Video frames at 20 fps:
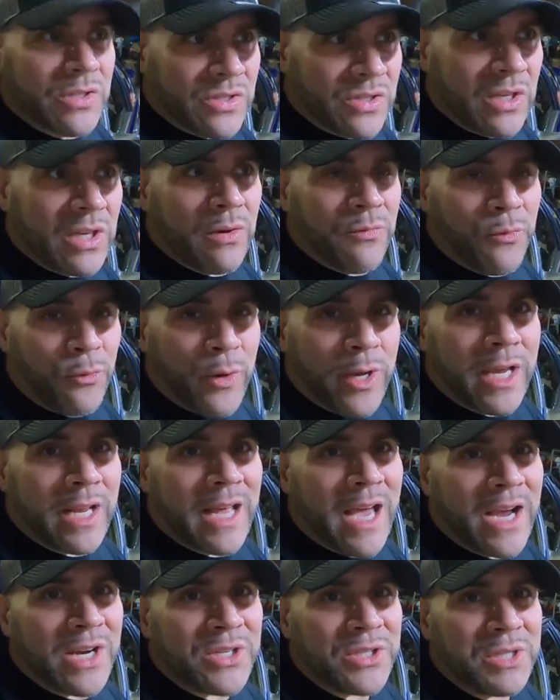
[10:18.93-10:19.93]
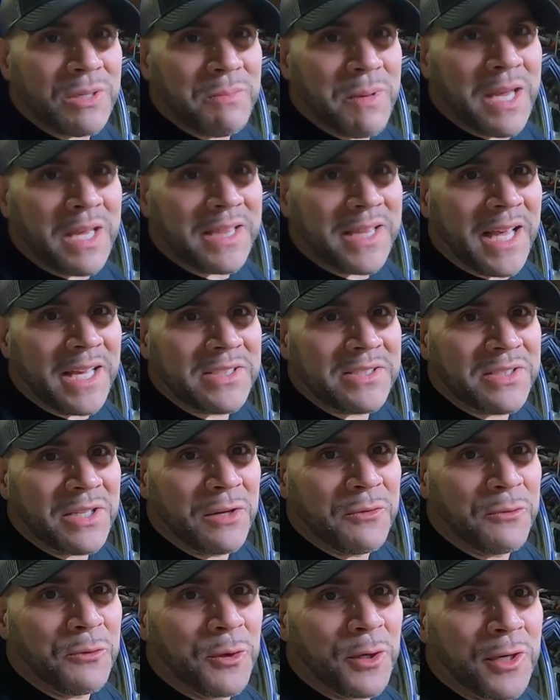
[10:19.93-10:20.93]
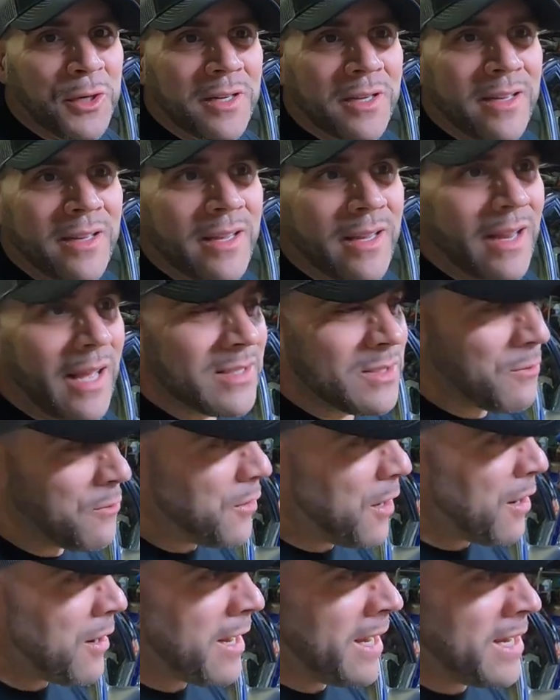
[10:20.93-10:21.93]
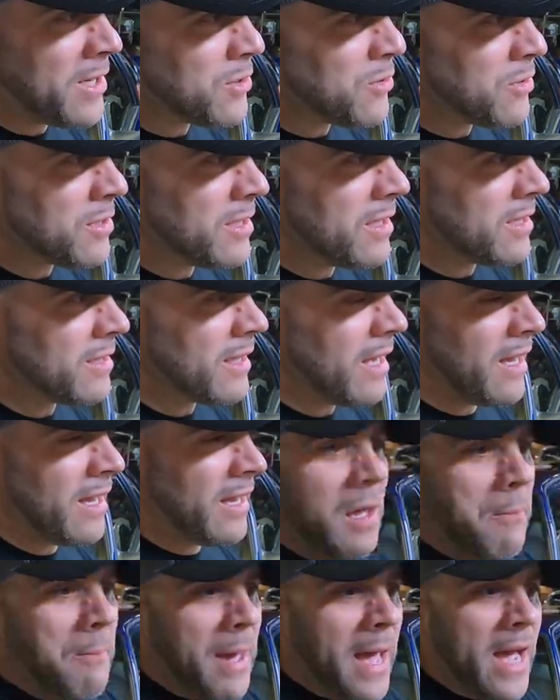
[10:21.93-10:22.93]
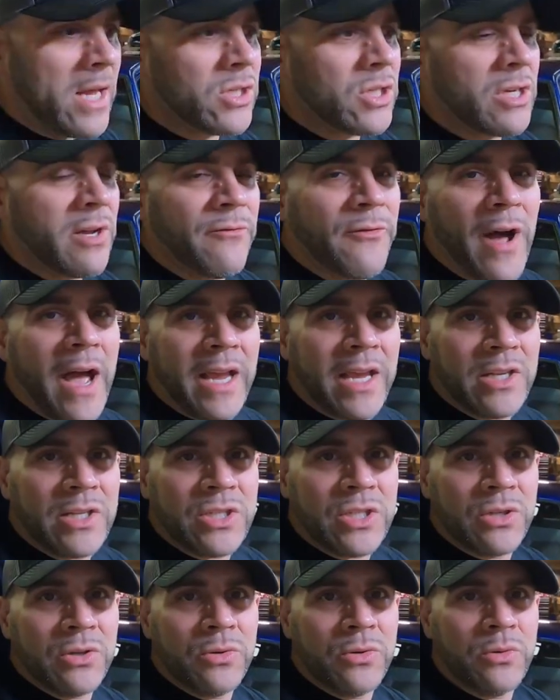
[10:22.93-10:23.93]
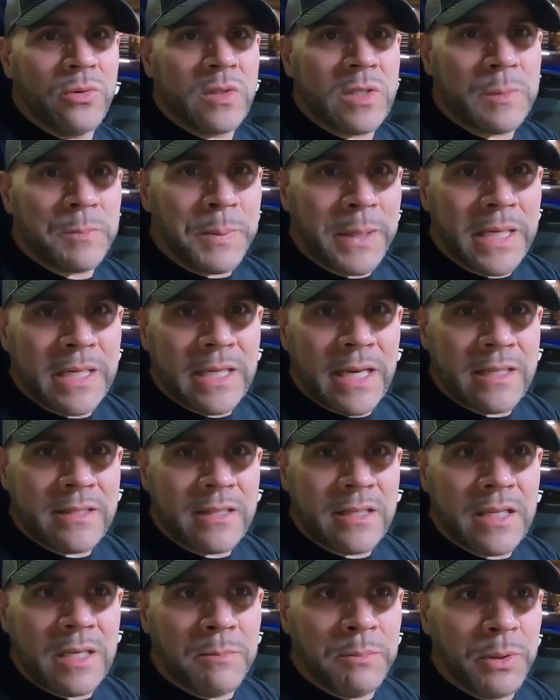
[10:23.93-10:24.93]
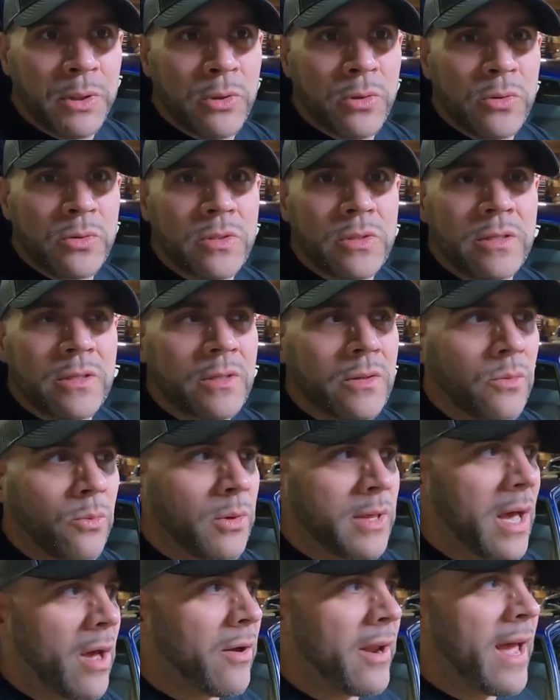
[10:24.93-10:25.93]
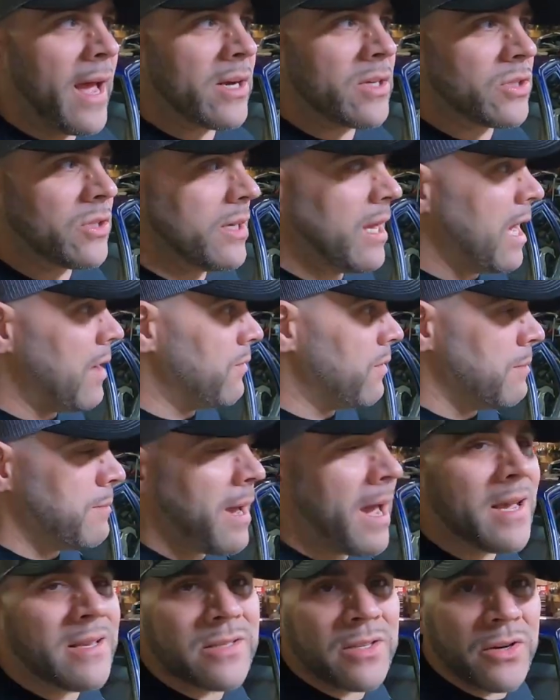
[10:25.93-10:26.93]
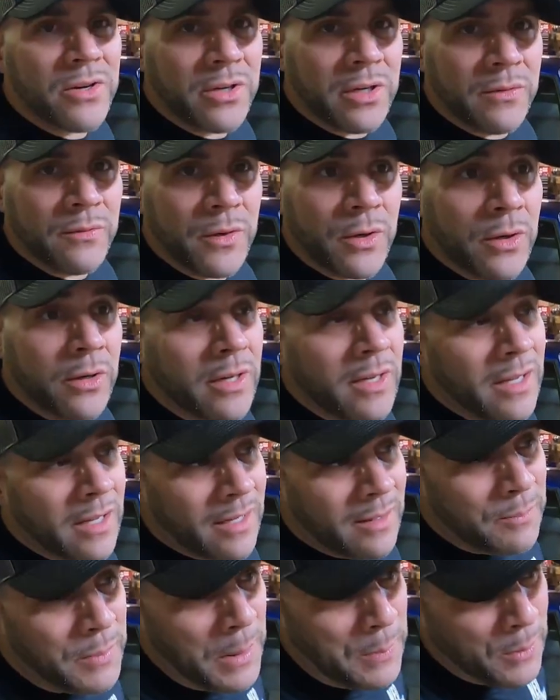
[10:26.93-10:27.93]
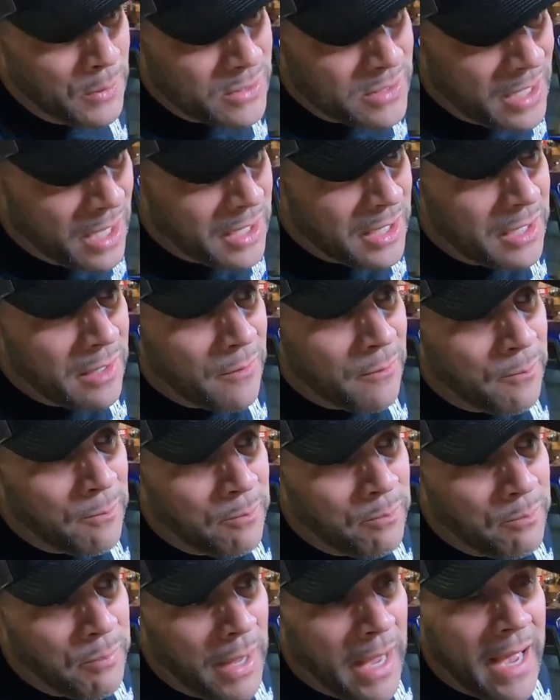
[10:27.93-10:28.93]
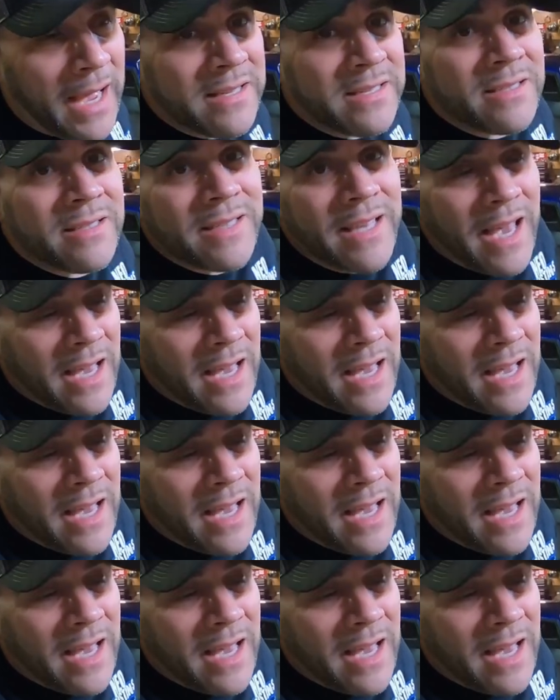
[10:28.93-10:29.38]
to see if we could actually make that stuff work. And that's a very interesting thing. Imagine if I could tune speed density boost without actually having to mass air convert. People's done it in the past,